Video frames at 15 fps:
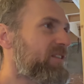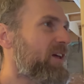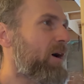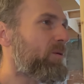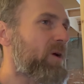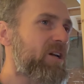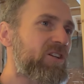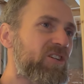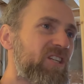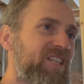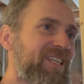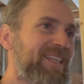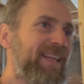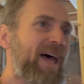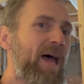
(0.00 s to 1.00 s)
out. I just
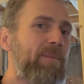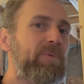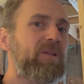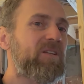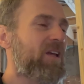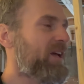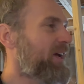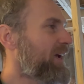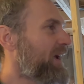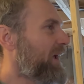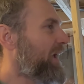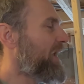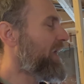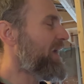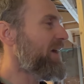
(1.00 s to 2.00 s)
snapped,
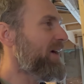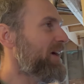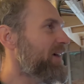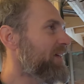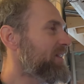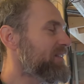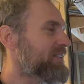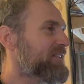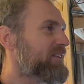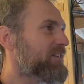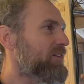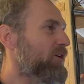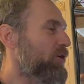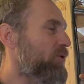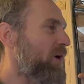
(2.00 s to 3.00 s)
and
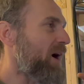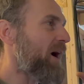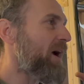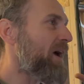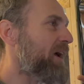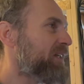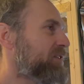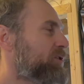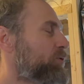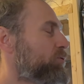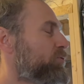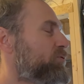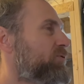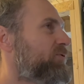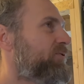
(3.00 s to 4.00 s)
I had
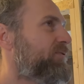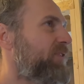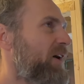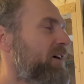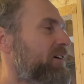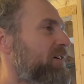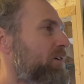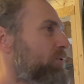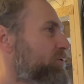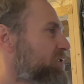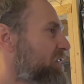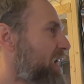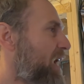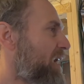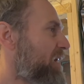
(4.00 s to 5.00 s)
to fire those
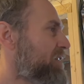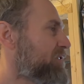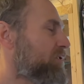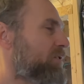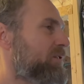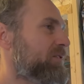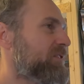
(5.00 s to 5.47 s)
guys on